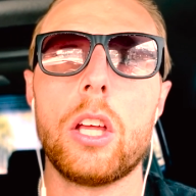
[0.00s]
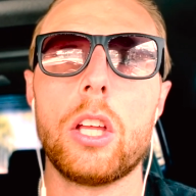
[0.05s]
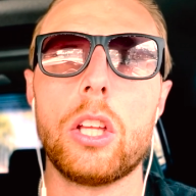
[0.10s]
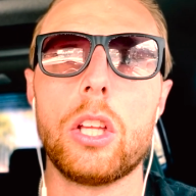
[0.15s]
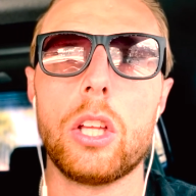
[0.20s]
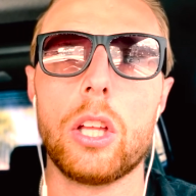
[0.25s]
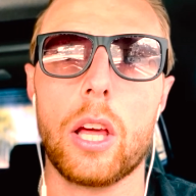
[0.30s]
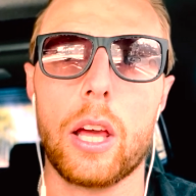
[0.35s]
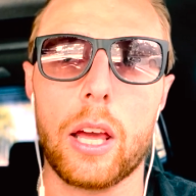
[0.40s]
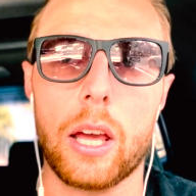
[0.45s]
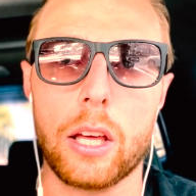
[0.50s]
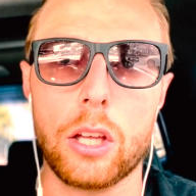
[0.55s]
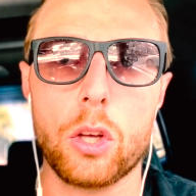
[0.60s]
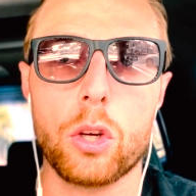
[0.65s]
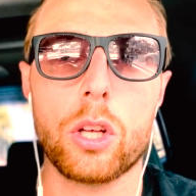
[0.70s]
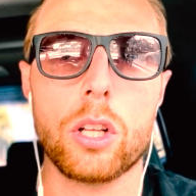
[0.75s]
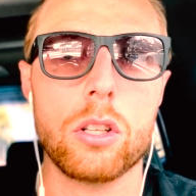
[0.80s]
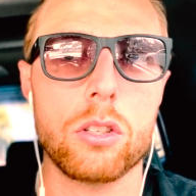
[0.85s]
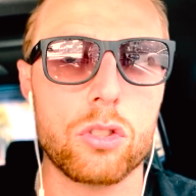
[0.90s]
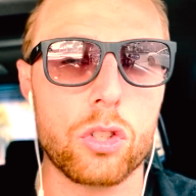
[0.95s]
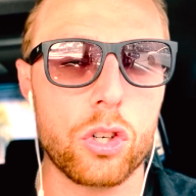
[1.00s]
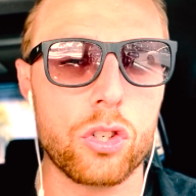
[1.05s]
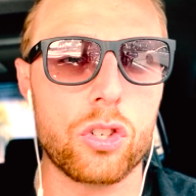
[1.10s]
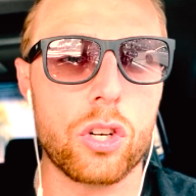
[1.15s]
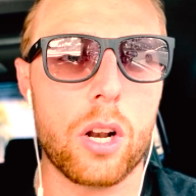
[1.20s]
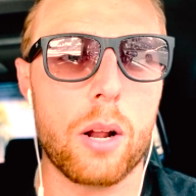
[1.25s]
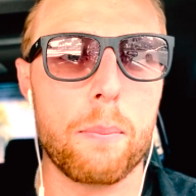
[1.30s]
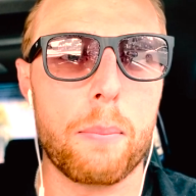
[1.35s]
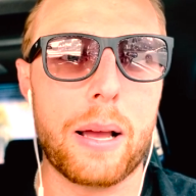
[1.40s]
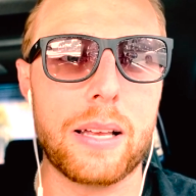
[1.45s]
You can search it
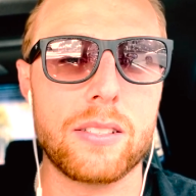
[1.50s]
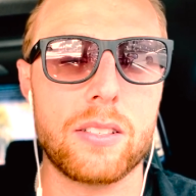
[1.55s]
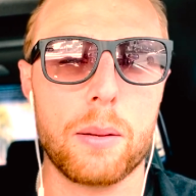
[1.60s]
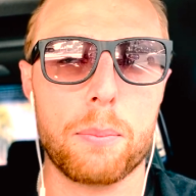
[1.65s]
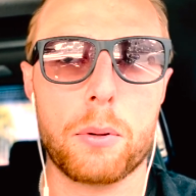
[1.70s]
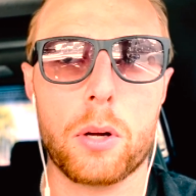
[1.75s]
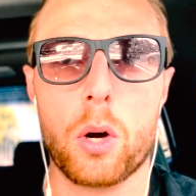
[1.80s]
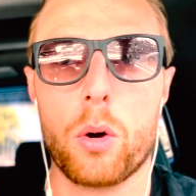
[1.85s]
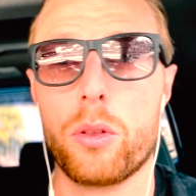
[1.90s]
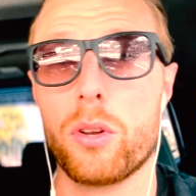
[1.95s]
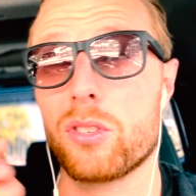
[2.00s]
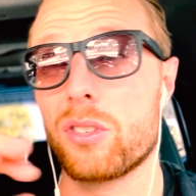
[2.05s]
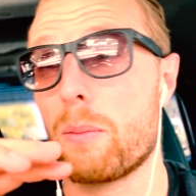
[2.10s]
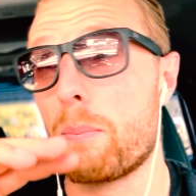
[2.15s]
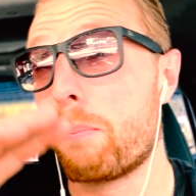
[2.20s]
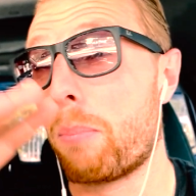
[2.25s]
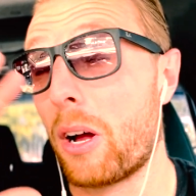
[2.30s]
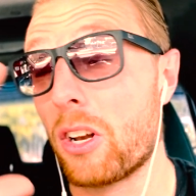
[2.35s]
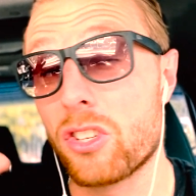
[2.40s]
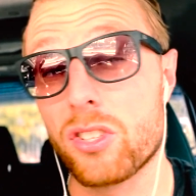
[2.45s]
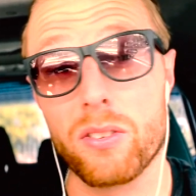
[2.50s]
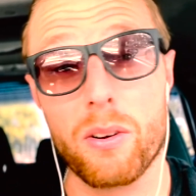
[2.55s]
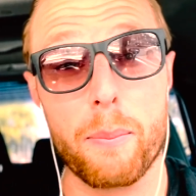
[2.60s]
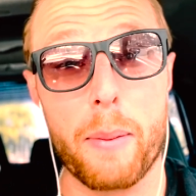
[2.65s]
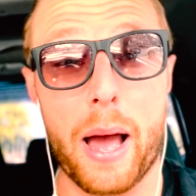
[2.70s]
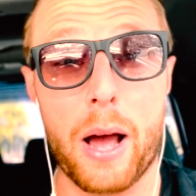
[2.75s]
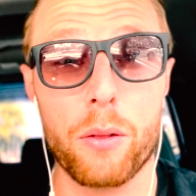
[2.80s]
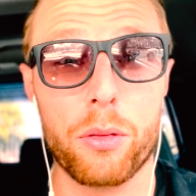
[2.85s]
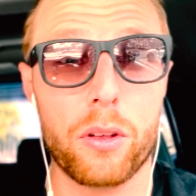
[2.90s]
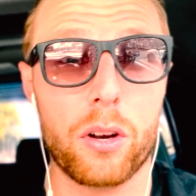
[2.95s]
up by zip code. There's a bunch of them
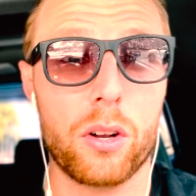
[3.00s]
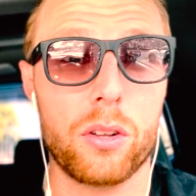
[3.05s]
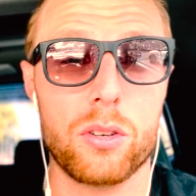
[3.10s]
out there.